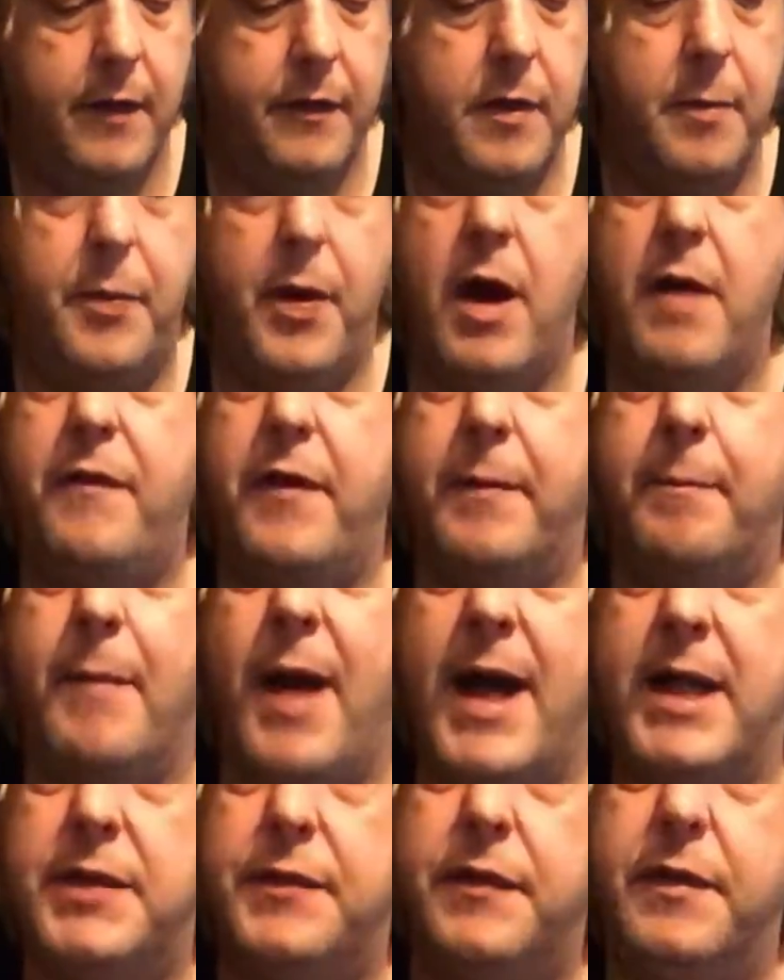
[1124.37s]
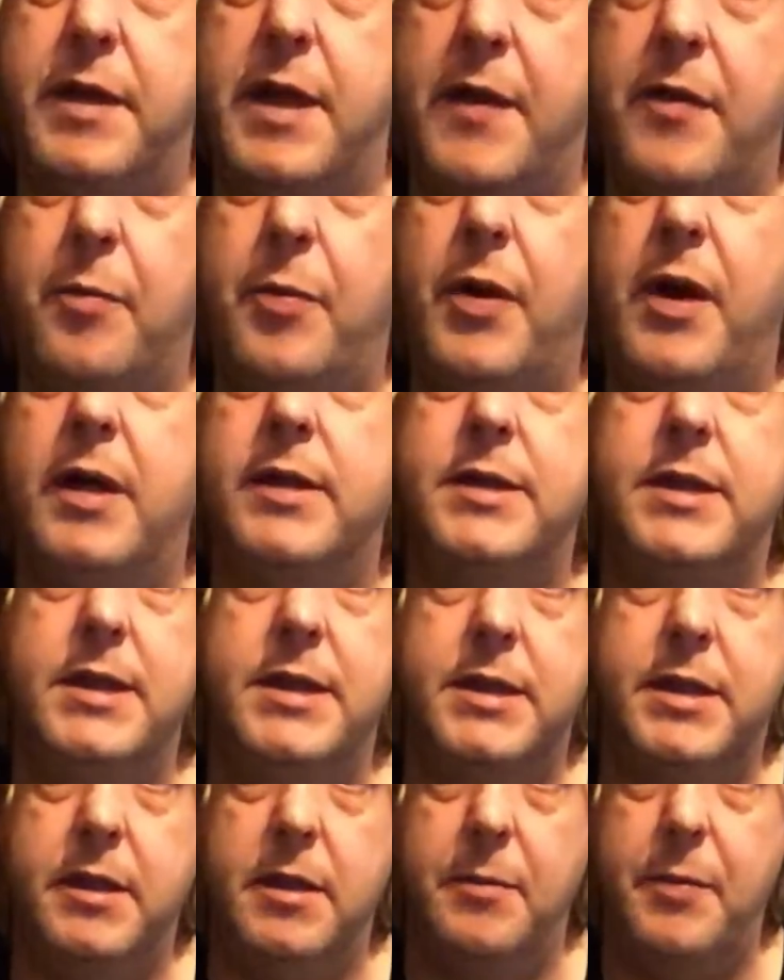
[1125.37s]
The perfect match for the other person
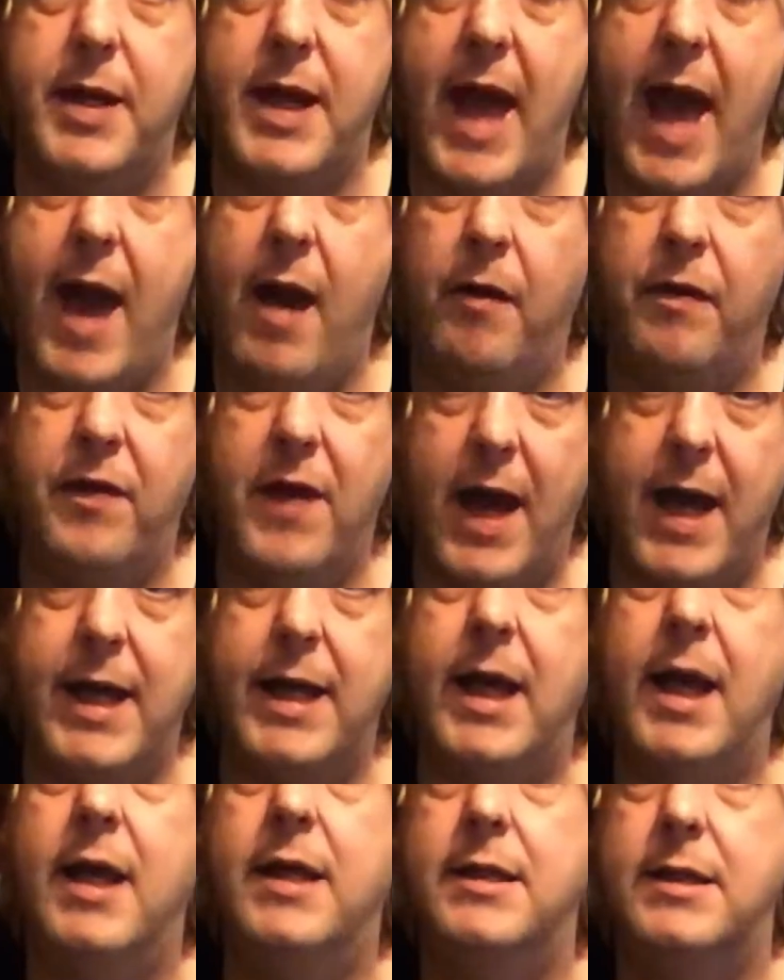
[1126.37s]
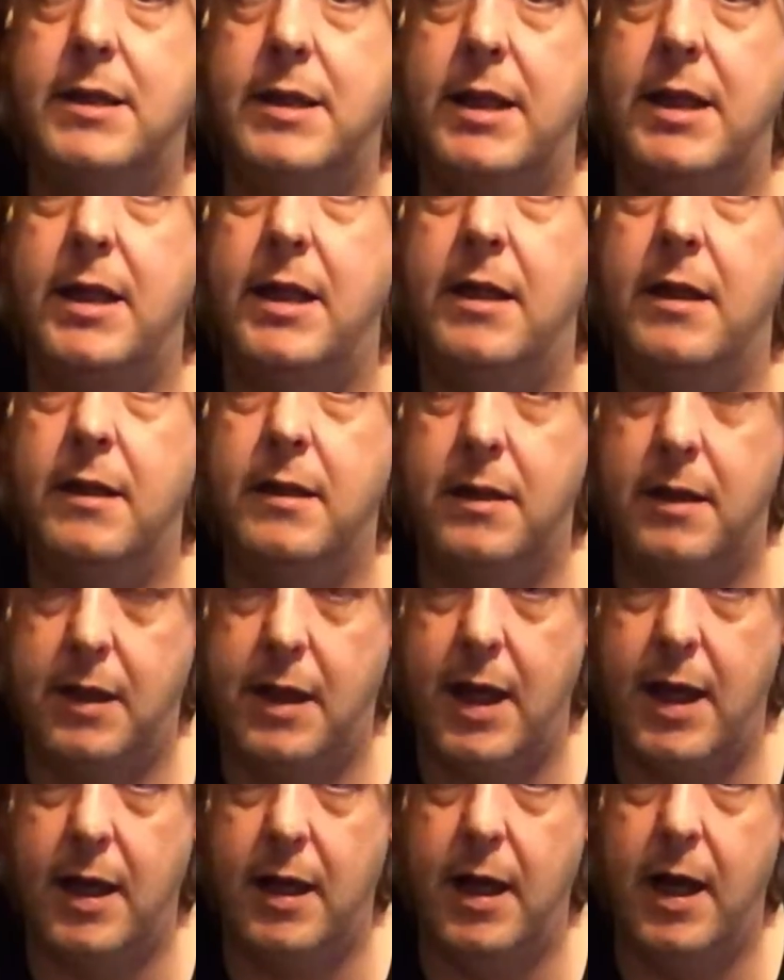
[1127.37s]
is going to be how they see the
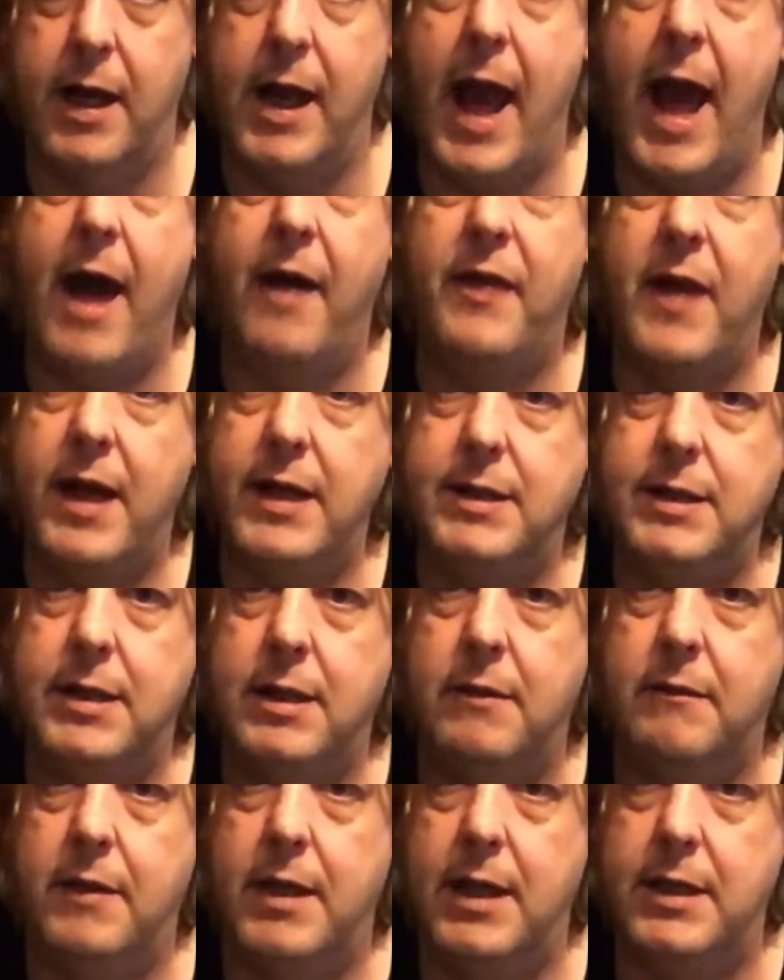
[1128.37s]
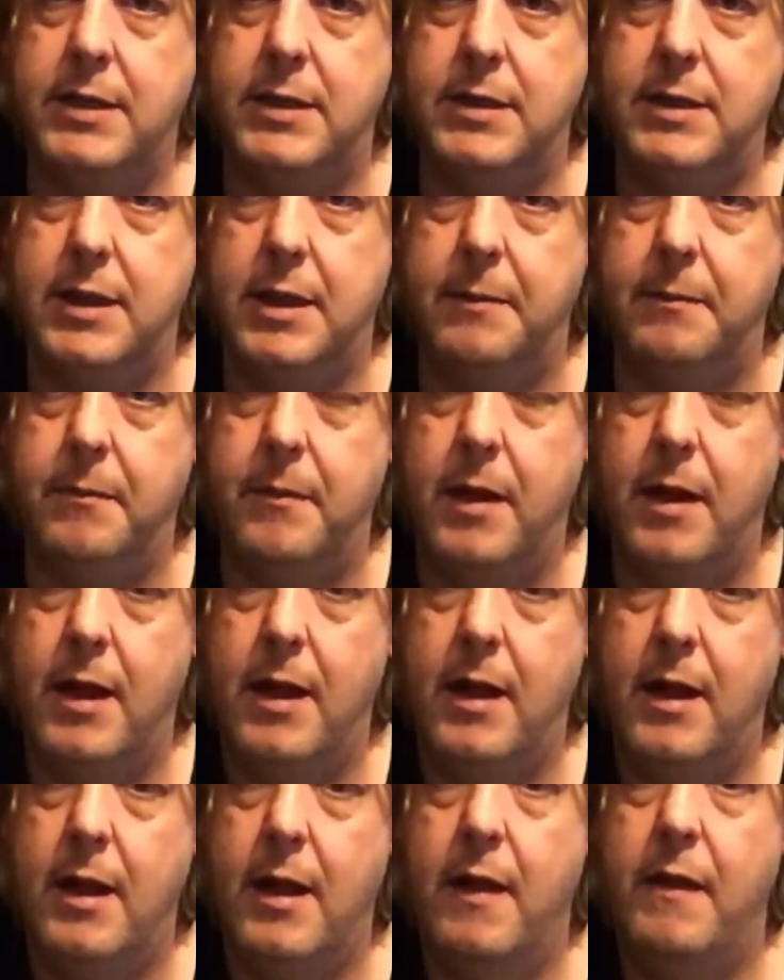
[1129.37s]
thing and how they see a relationship.
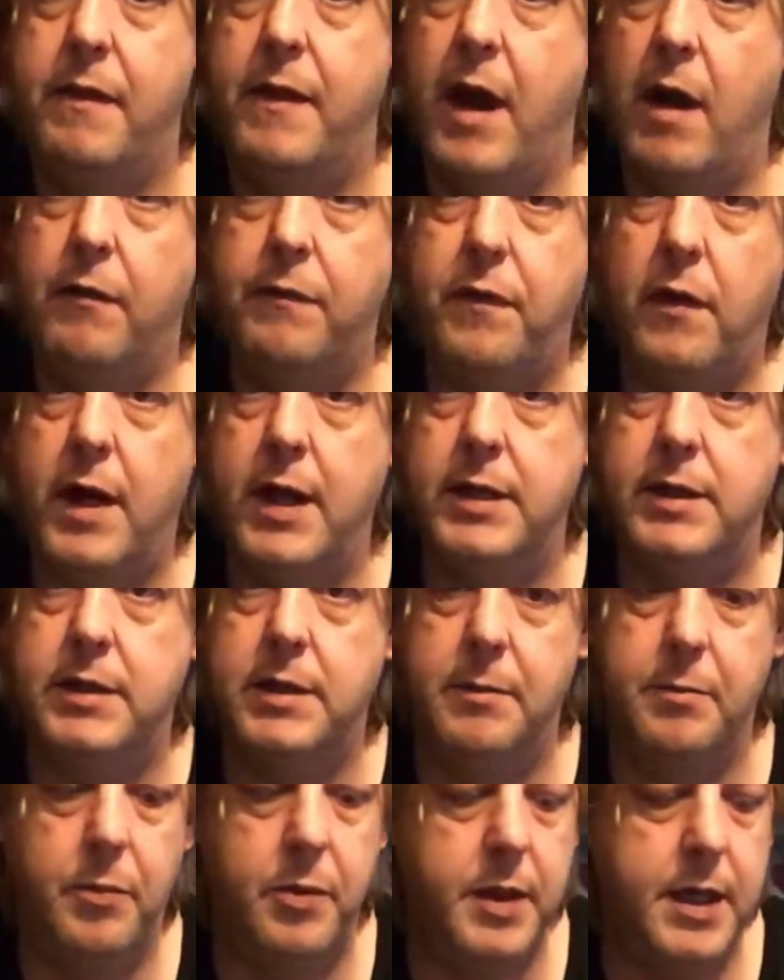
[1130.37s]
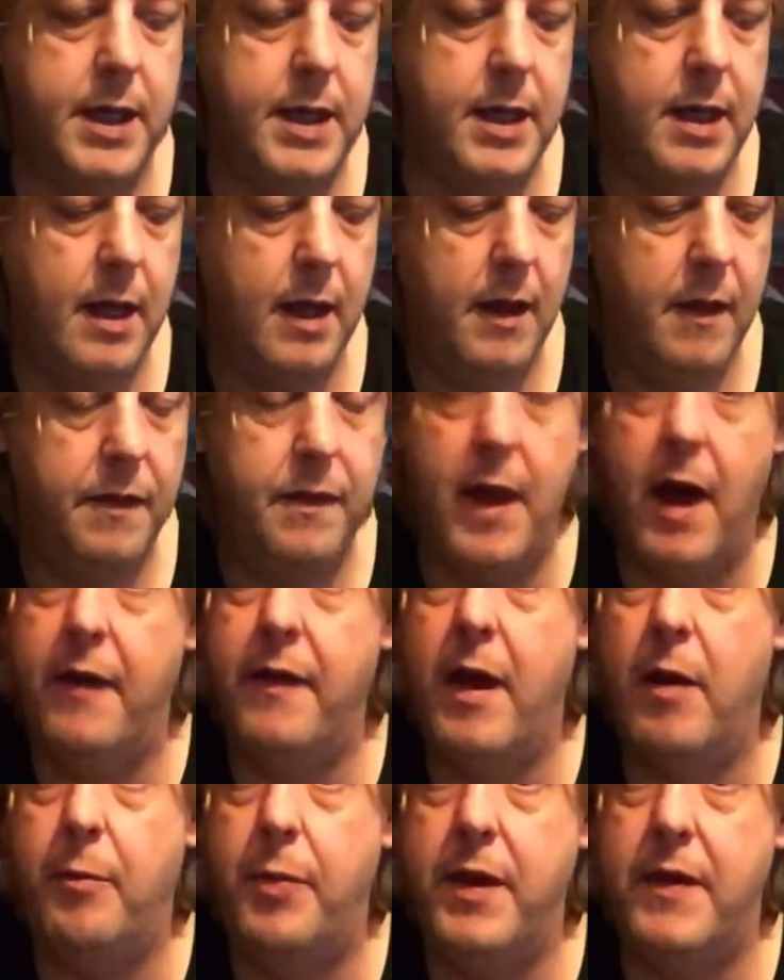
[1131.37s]
They'll find somebody that
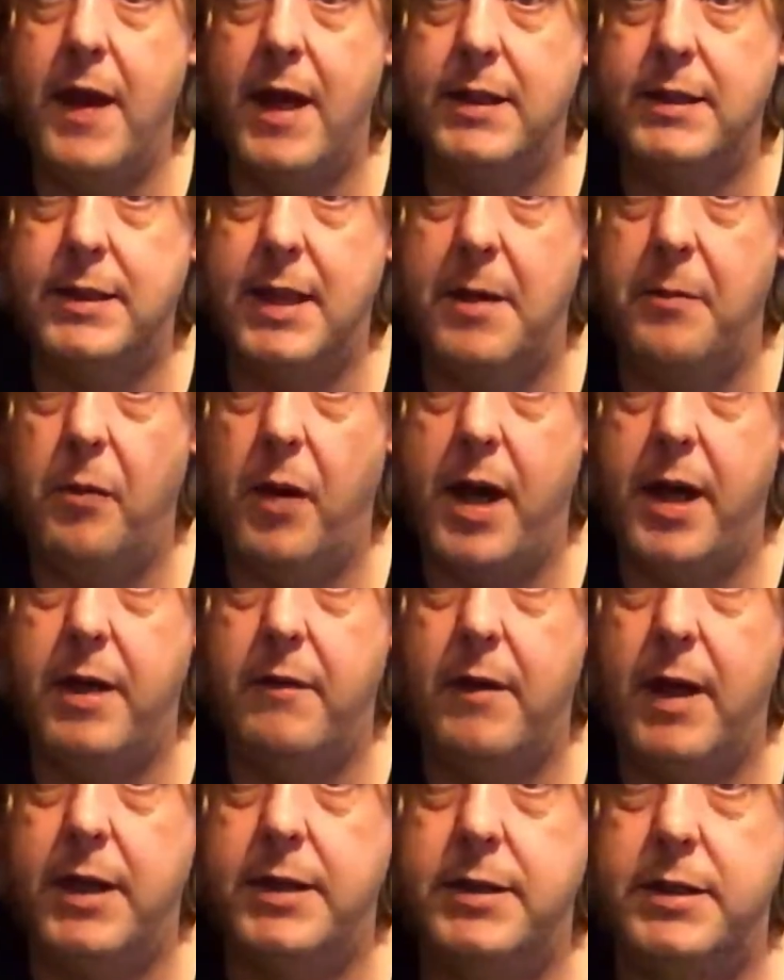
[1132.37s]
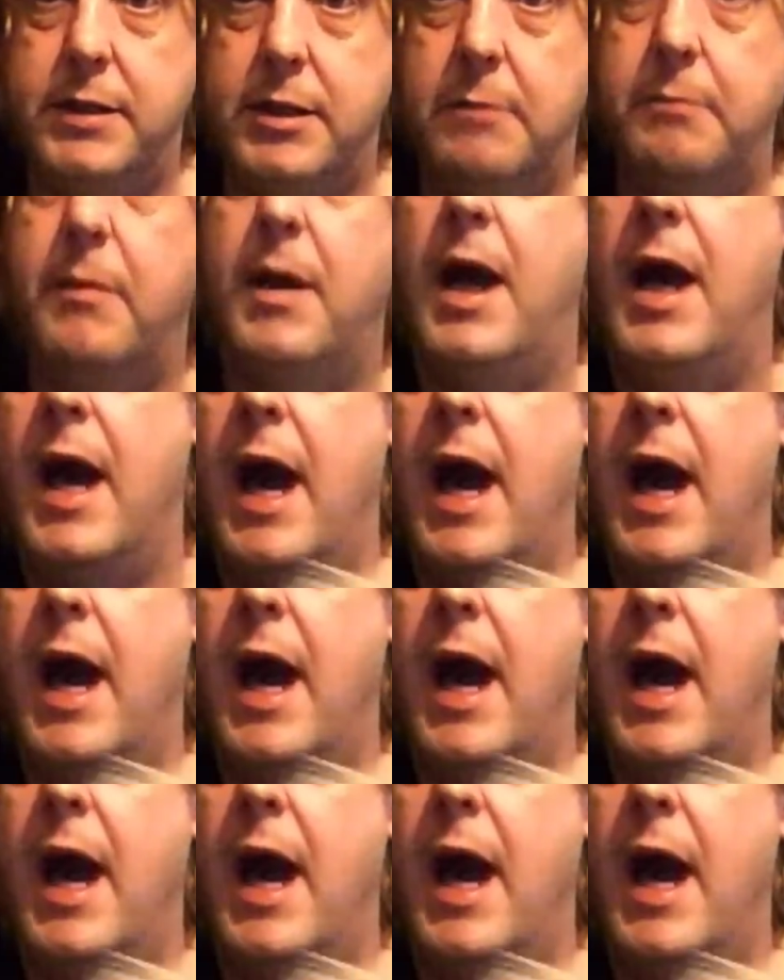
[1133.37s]
they'll be that same way in a relationship